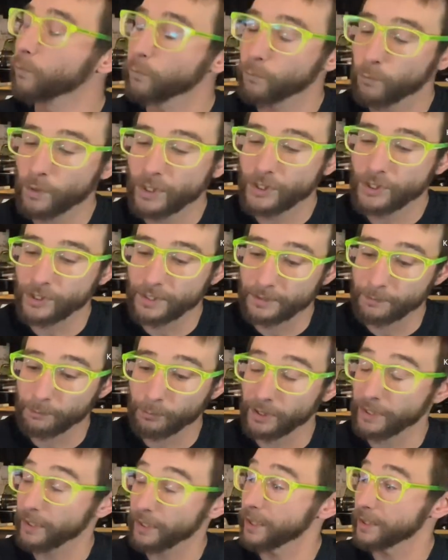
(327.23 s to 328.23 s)
which is
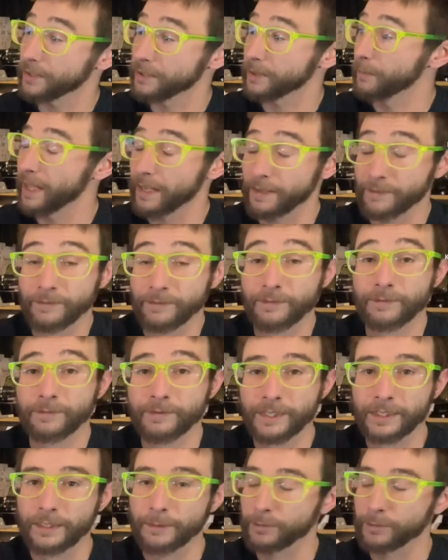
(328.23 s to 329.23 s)
pretty awesome. That
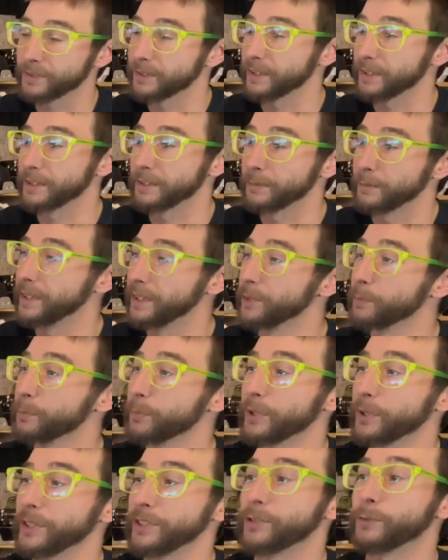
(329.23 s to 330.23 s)
clipless system is
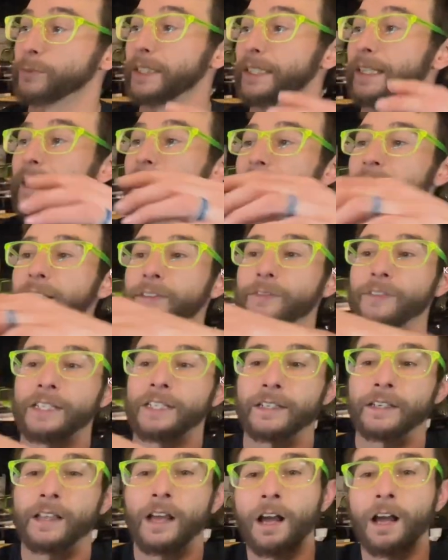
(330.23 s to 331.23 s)
pretty sweet and
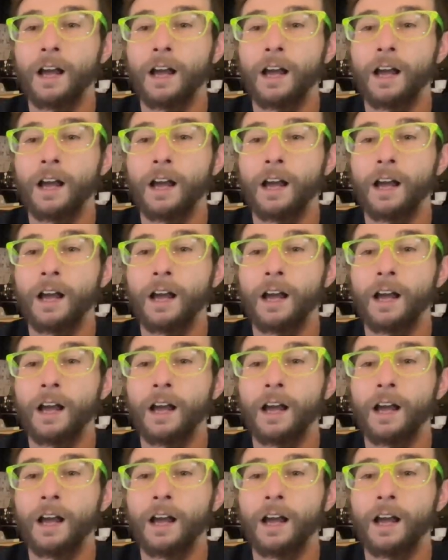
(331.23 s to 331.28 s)
convenient.